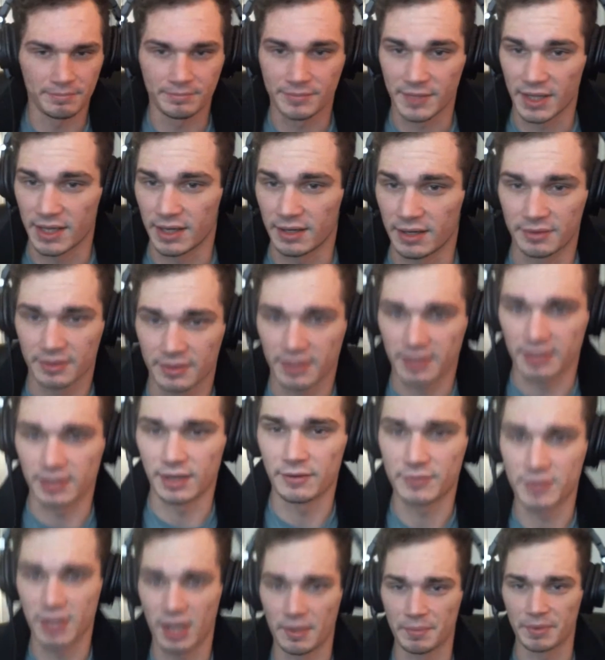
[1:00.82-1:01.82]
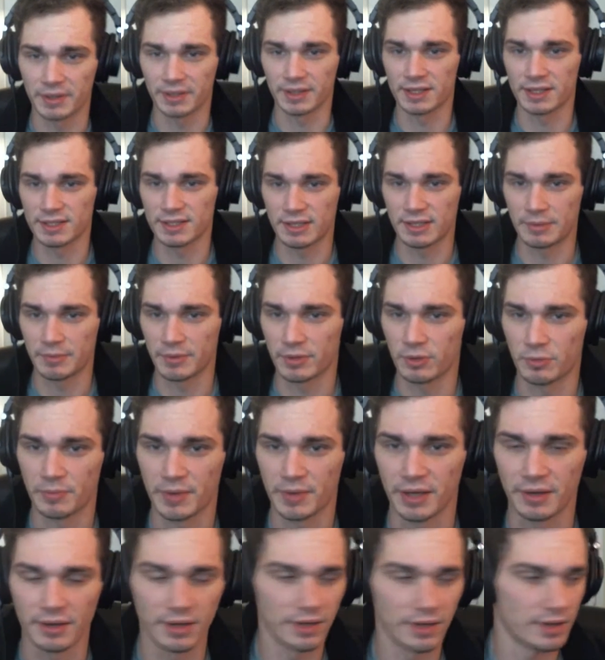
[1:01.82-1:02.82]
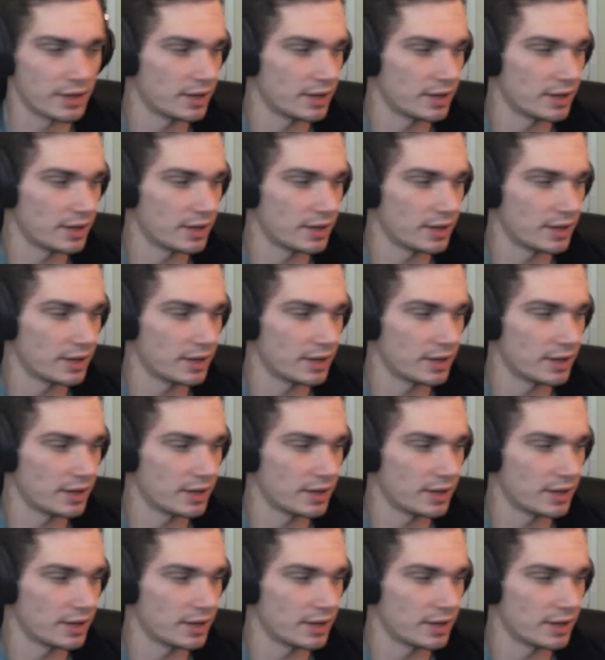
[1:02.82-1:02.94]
Yeah, getting off topic. That's typical me.